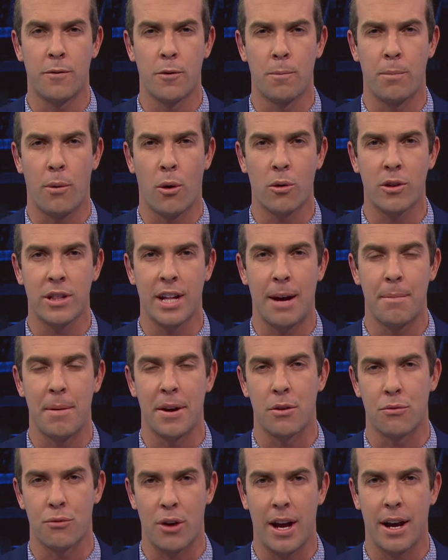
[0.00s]
Football Club
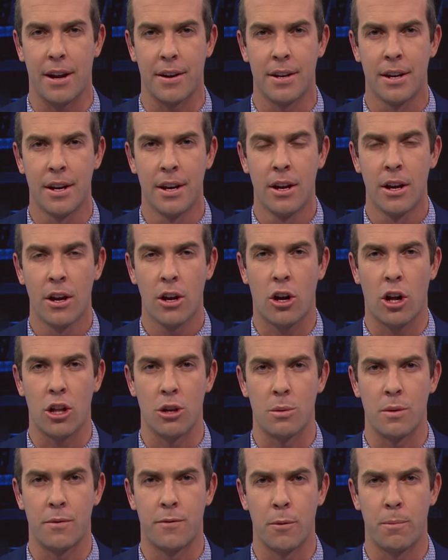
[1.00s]
and around
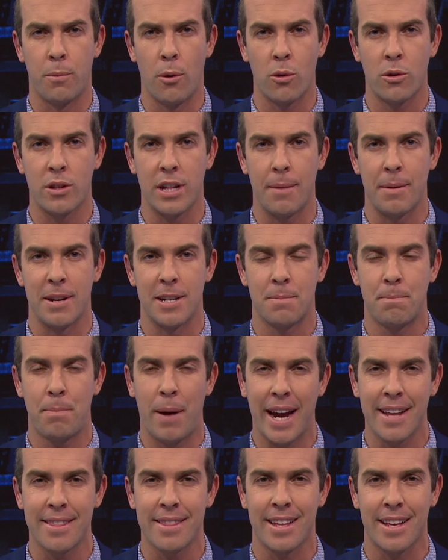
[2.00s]
Collingwood Football Club, and it's
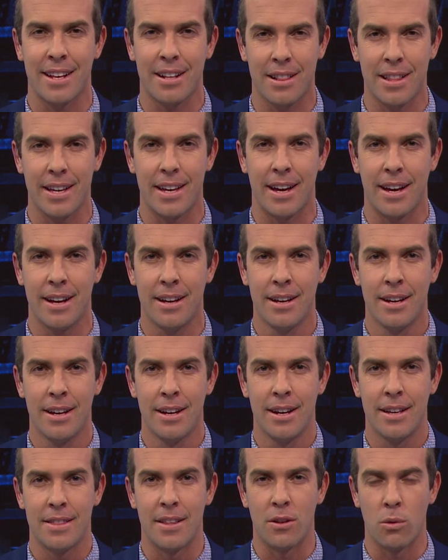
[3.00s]
patently clear
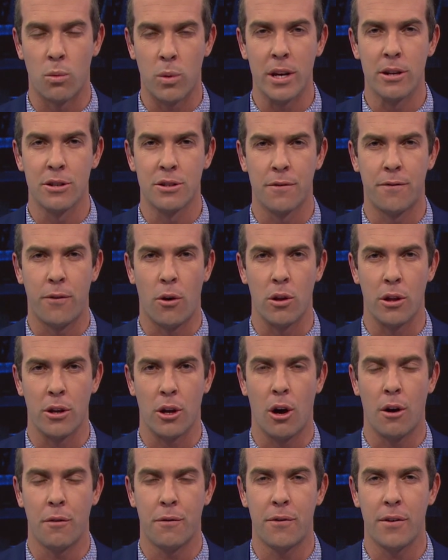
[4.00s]
that the wheels are falling
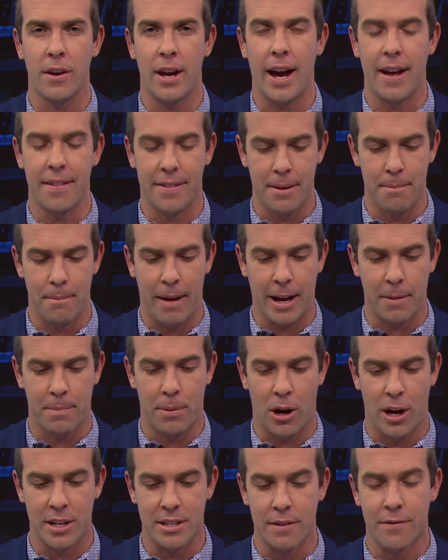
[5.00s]
off at the
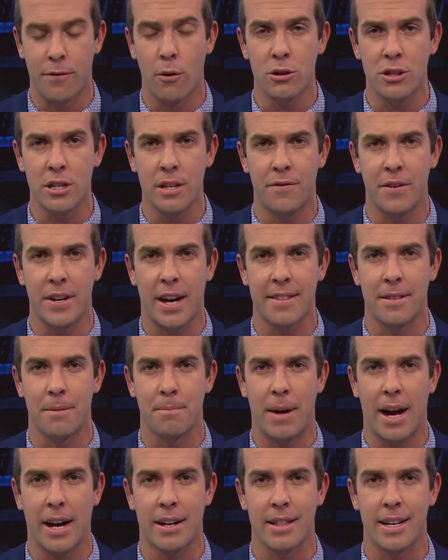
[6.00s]
Magpies. Unfortunately for Nathan
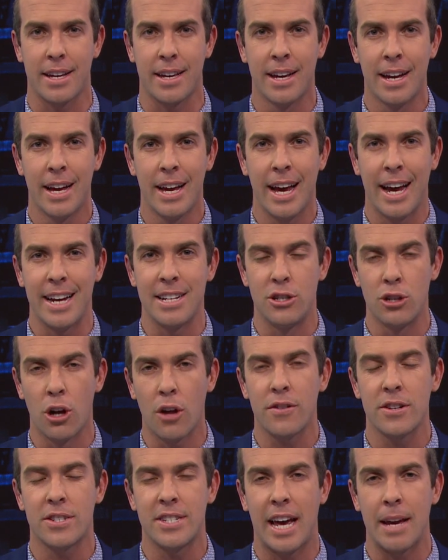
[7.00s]
Buckley, he's
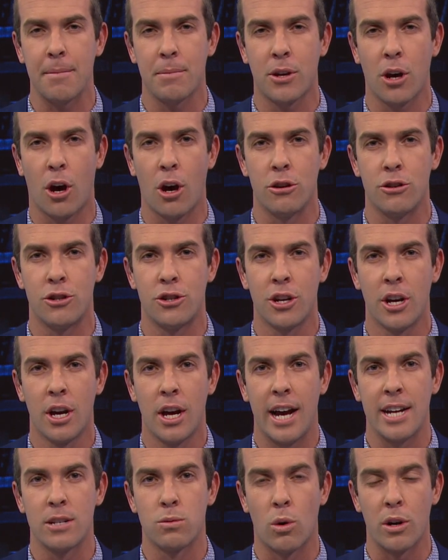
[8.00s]
not the same coach
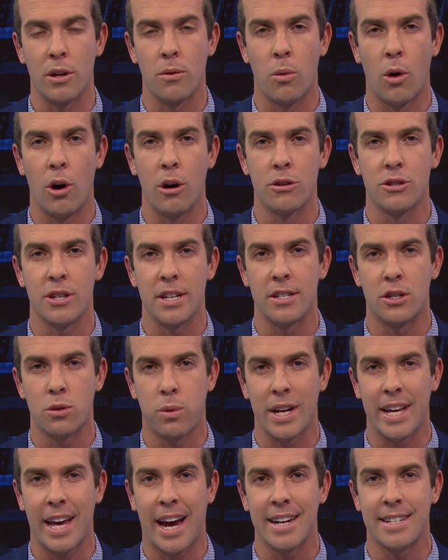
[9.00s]
as what he was in
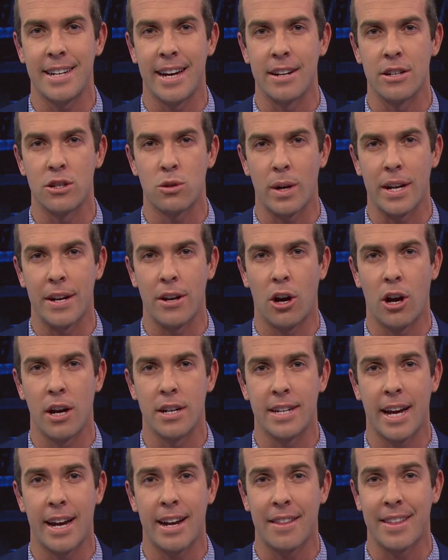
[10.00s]
2018 and
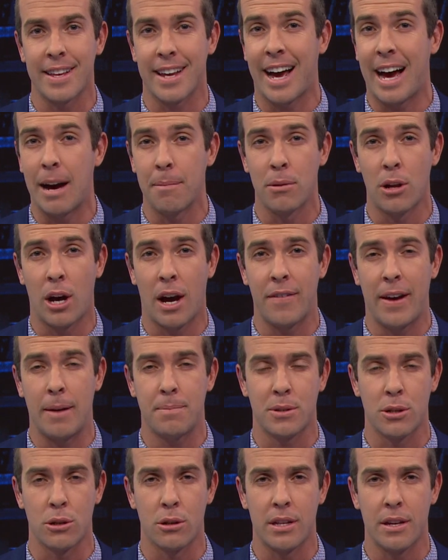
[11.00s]
2019. I think hub life
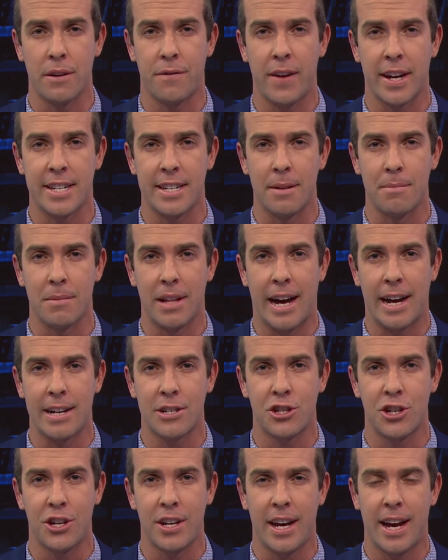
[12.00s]
absolutely affected him
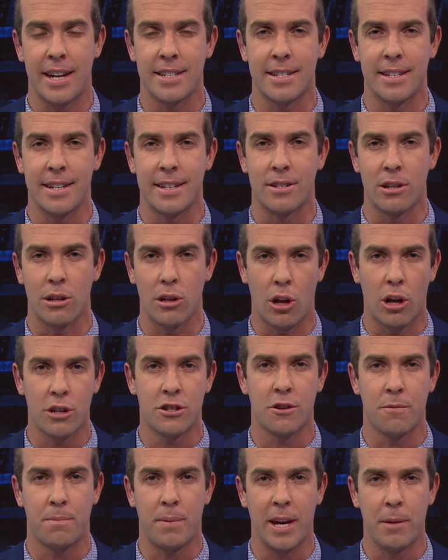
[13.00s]
last year, as it did to
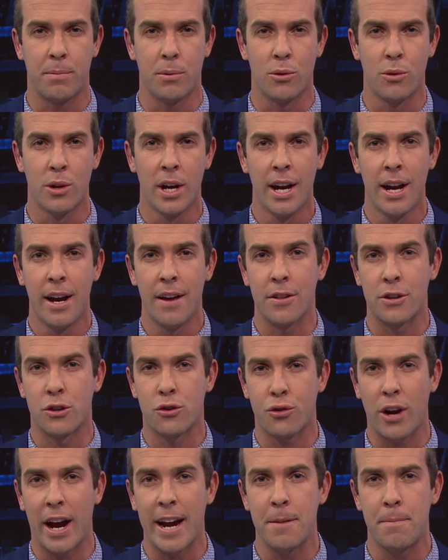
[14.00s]
lots of people. The
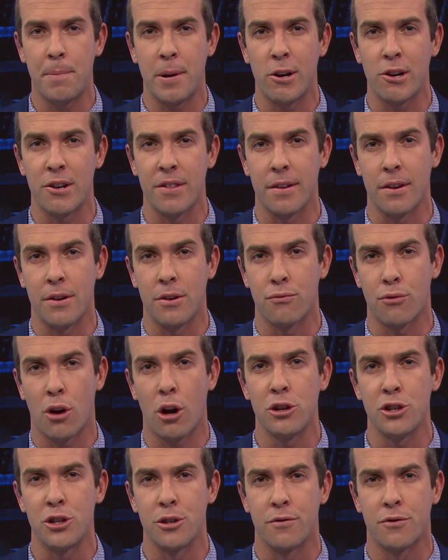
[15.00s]
trade period and the
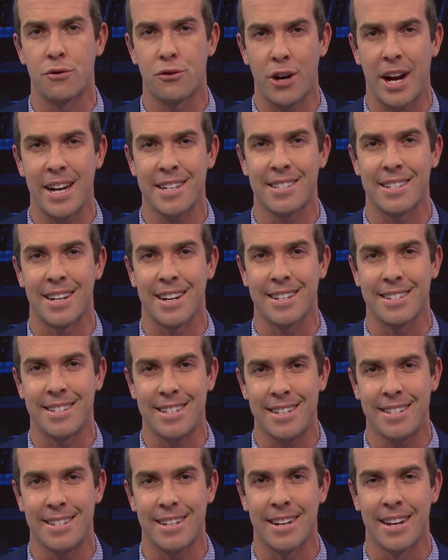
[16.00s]
erosion of trust that
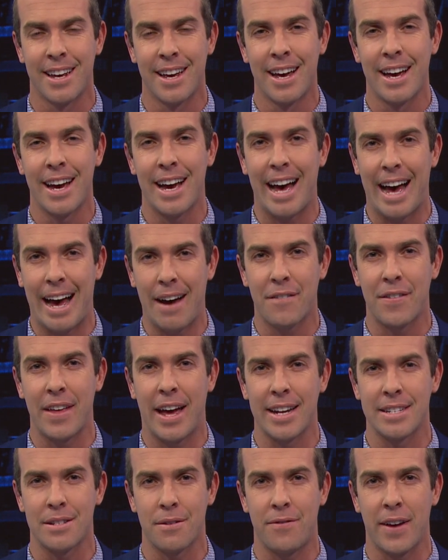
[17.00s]
existed after
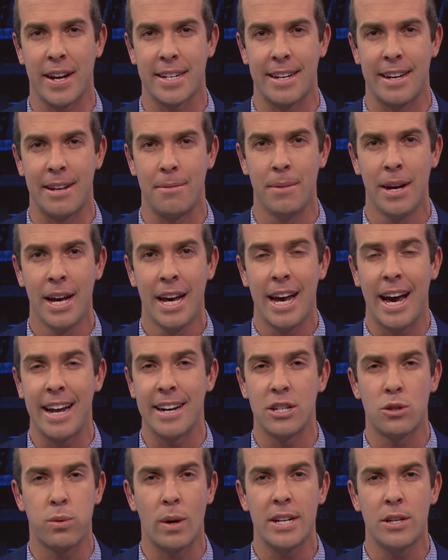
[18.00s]
that has affected him. And
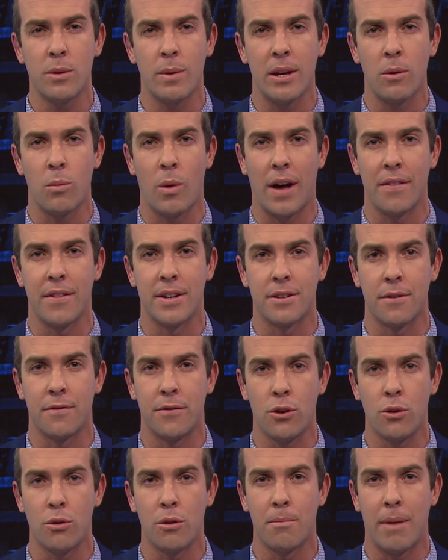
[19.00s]
in 2021, there's a
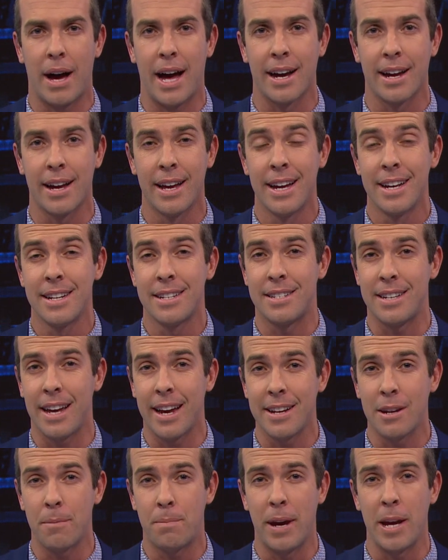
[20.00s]
view among
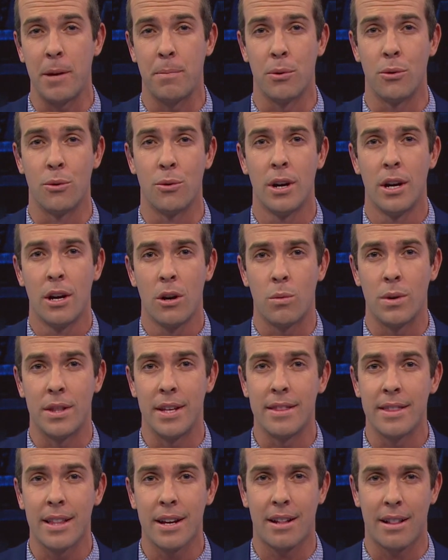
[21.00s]
senior people
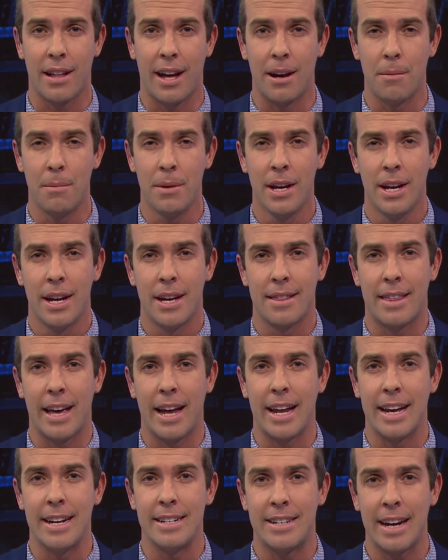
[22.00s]
within the club
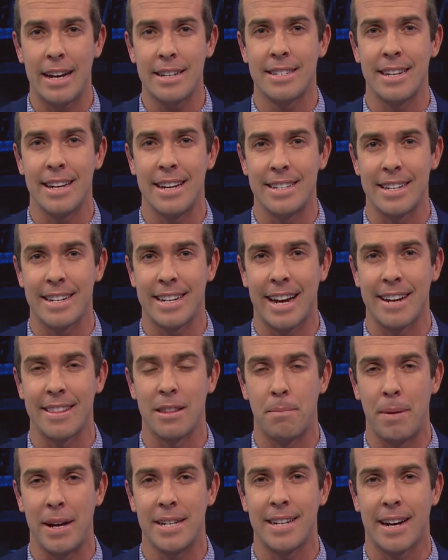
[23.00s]
that he just isn't getting
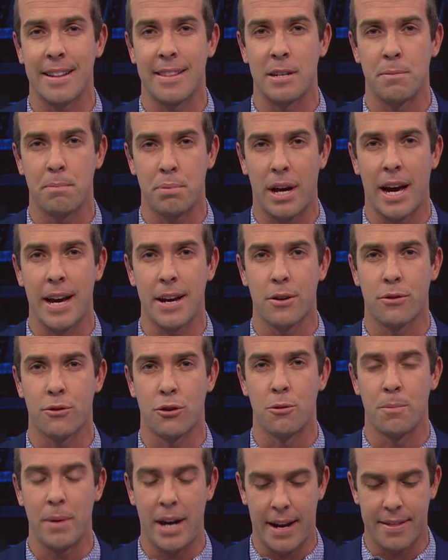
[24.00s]
the best out of this playing
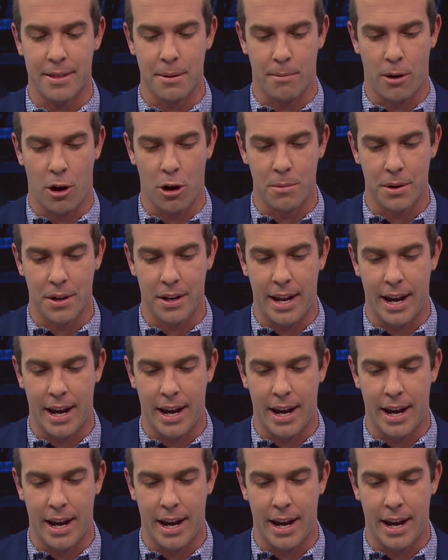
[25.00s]
group at the moment.